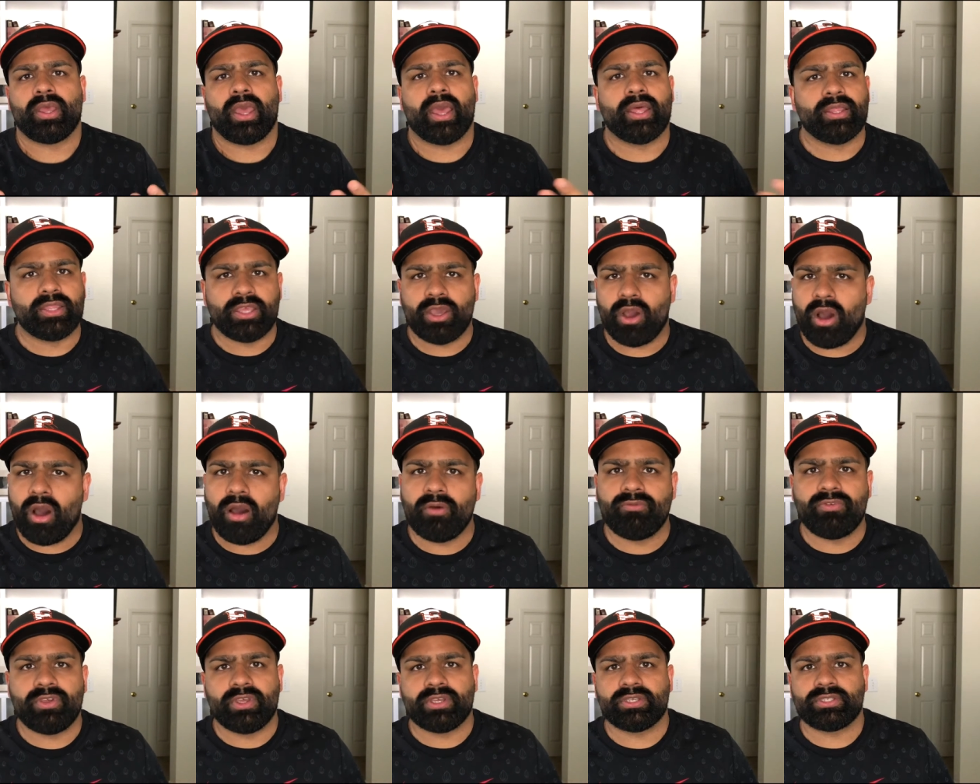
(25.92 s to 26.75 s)
And the
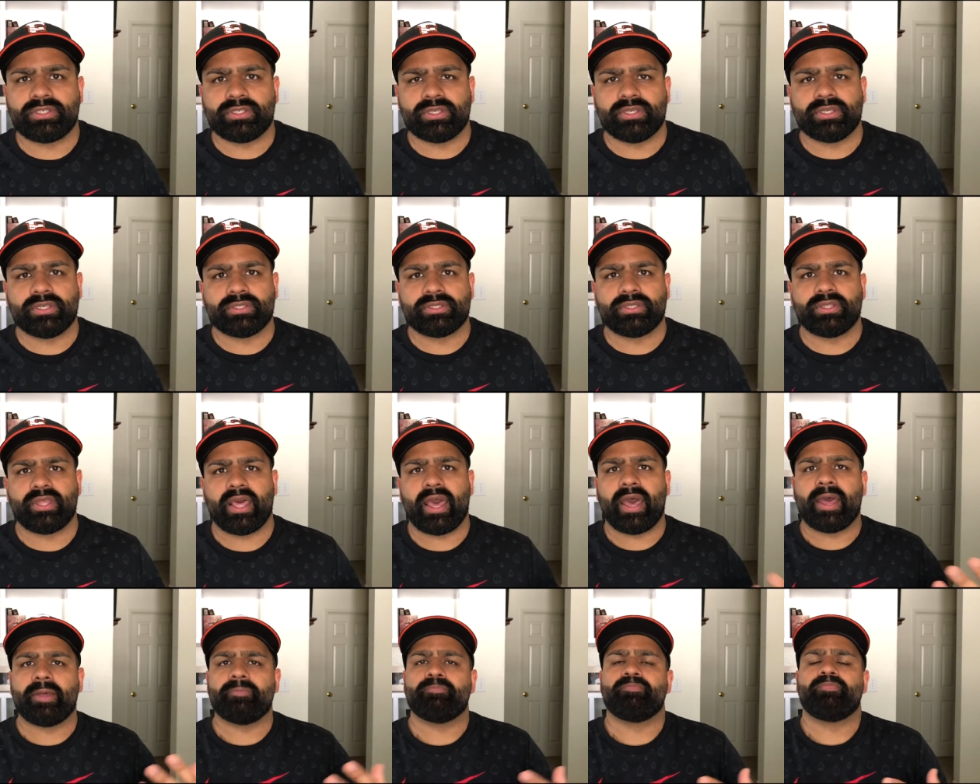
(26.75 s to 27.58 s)
obvious is
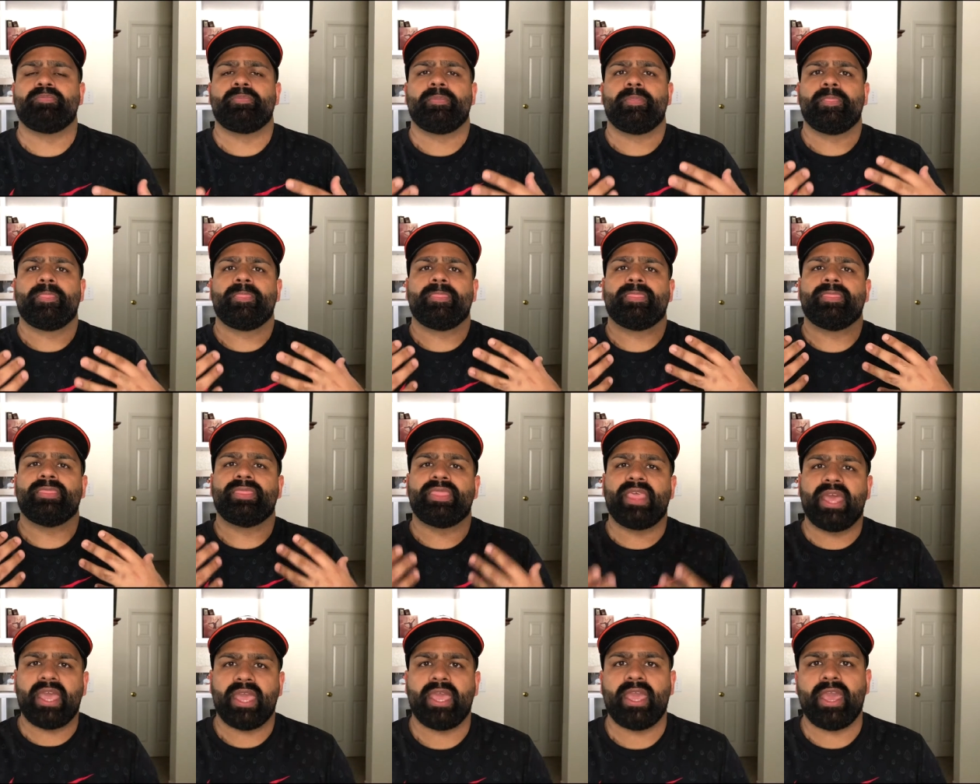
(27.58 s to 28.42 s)
that
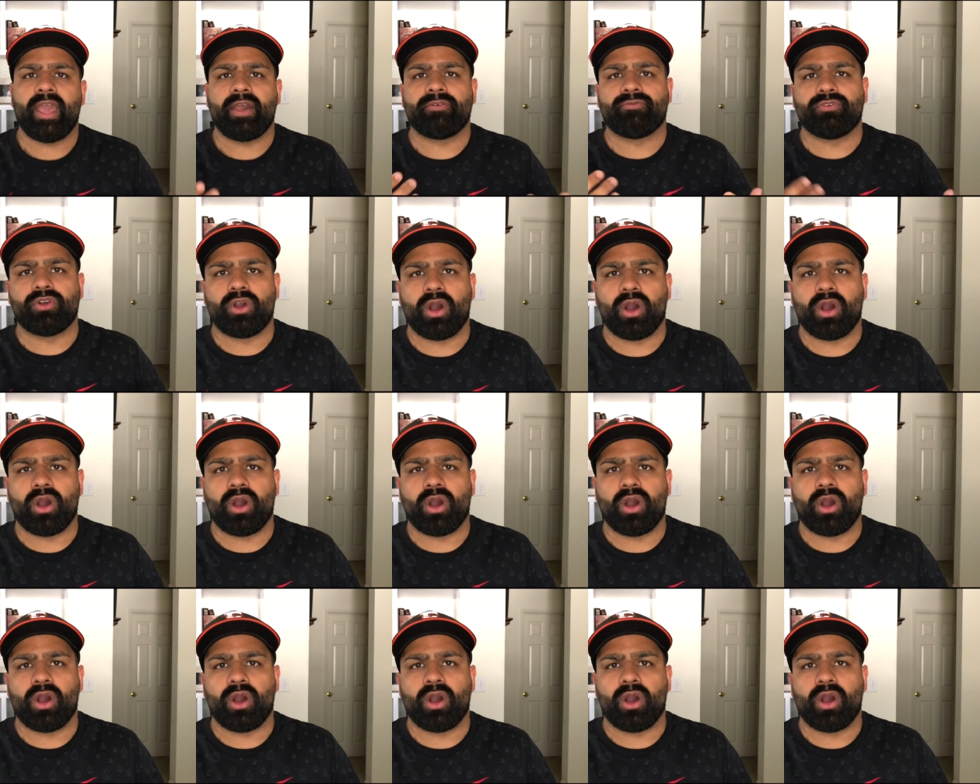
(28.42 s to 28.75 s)
they have